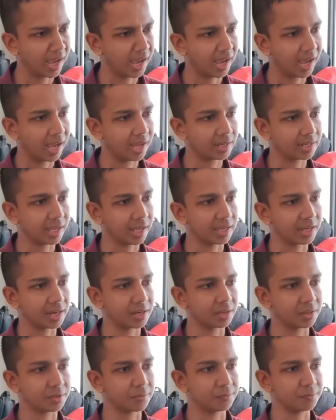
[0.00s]
And
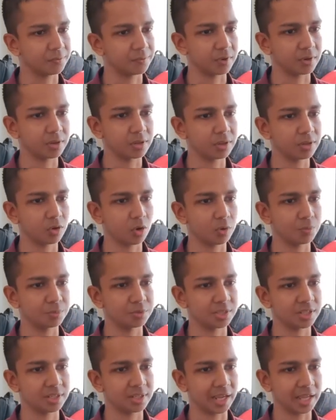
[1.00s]
I get the first
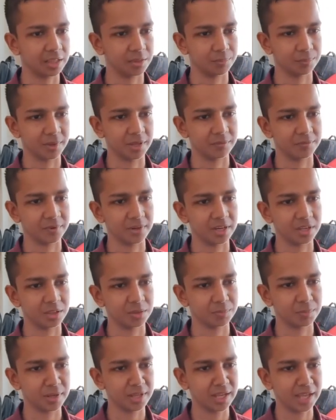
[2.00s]
option as Playfair
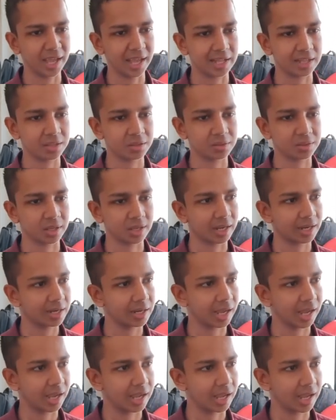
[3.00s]
Display. And the
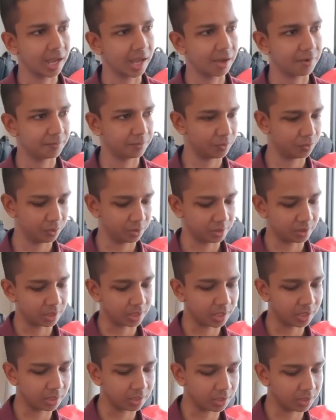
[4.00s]
second I have to
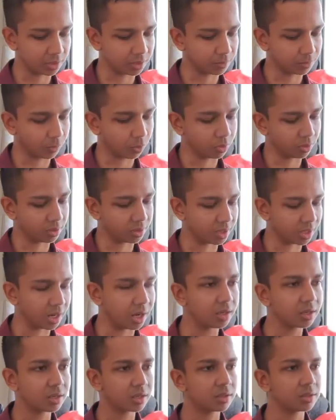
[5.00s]
select is
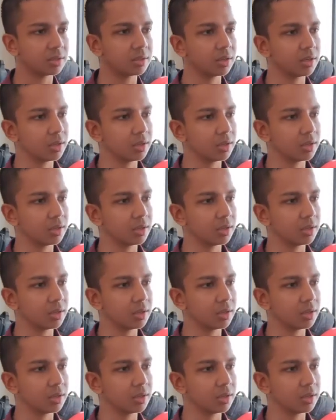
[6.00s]
Montserrat.